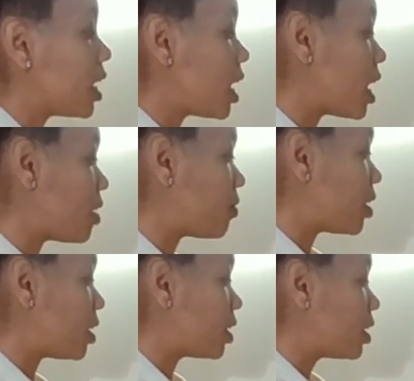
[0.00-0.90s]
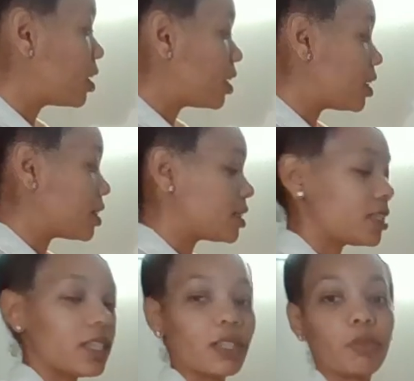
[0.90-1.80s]
have a
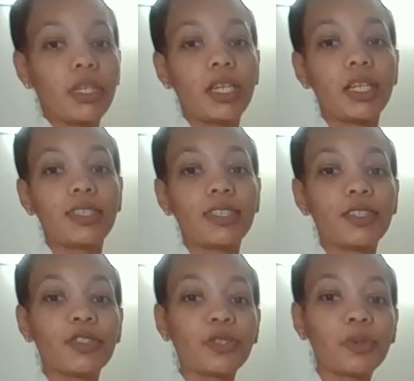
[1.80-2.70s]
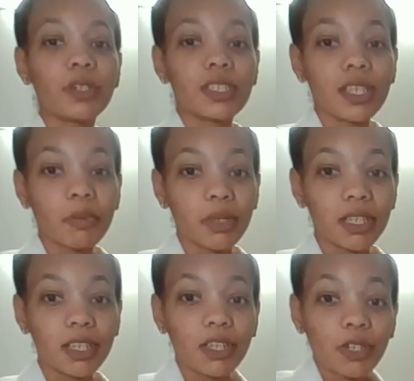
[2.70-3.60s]
acidic pH. So what does that
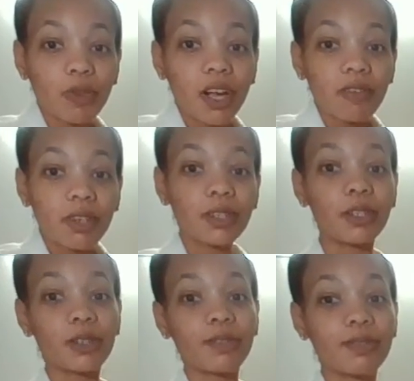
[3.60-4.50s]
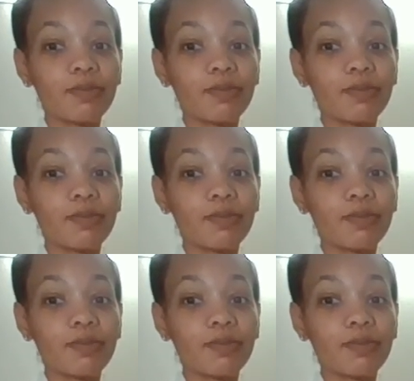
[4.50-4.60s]
mean? You already know.